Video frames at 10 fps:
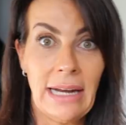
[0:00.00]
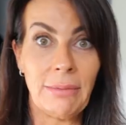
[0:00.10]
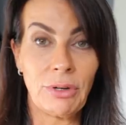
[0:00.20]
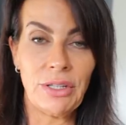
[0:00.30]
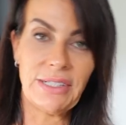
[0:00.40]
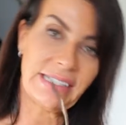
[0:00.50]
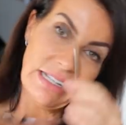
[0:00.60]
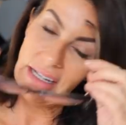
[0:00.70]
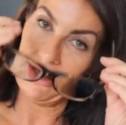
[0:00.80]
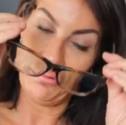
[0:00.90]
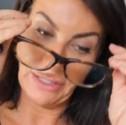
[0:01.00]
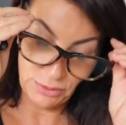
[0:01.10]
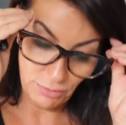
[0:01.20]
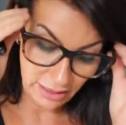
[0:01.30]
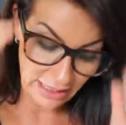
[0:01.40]
and I'm gonna see if
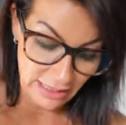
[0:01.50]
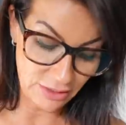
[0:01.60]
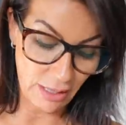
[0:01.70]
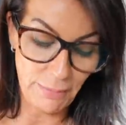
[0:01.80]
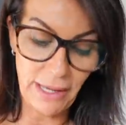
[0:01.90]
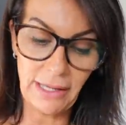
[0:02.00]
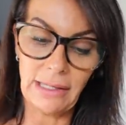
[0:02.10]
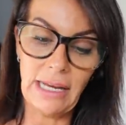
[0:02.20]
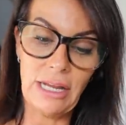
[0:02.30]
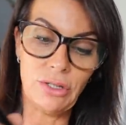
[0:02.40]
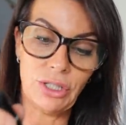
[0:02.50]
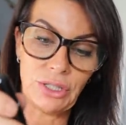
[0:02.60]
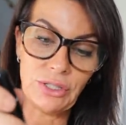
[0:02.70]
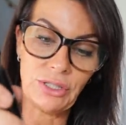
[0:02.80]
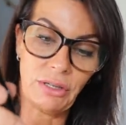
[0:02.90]
it's working. So apparently you're
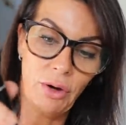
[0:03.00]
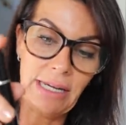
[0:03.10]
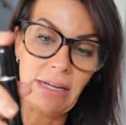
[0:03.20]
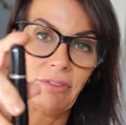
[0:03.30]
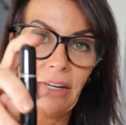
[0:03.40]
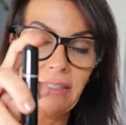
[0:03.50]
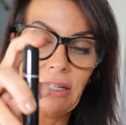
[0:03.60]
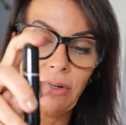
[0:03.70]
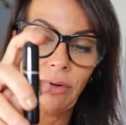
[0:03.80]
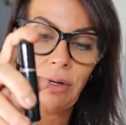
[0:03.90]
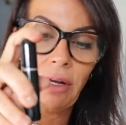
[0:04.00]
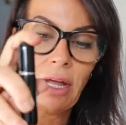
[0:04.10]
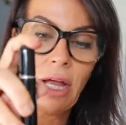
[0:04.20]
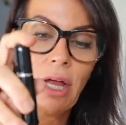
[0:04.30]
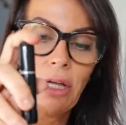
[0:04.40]
just holding vertical,
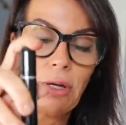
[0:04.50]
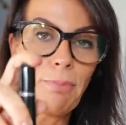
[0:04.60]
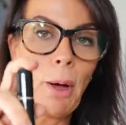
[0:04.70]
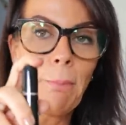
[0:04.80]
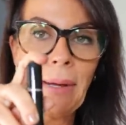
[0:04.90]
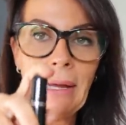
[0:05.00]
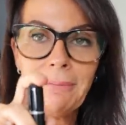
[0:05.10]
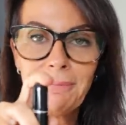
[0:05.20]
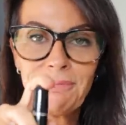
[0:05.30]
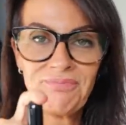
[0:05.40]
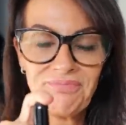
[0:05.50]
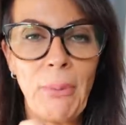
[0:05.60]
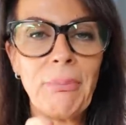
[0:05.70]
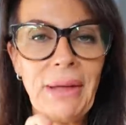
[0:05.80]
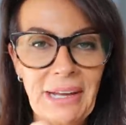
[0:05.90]
you're pumping
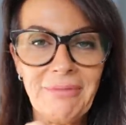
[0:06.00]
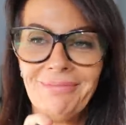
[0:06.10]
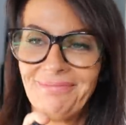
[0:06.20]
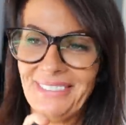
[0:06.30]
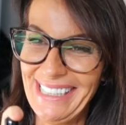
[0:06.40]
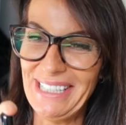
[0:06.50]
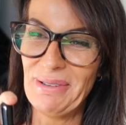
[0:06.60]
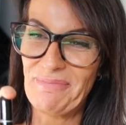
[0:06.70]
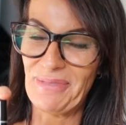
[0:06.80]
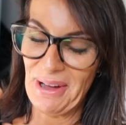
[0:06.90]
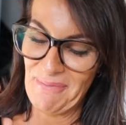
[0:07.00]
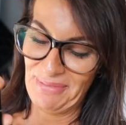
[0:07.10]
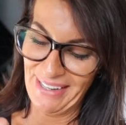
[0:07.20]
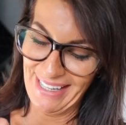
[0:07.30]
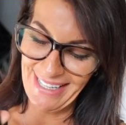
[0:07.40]
you're
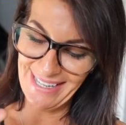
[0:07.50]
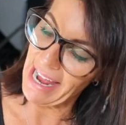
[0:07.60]
pumping,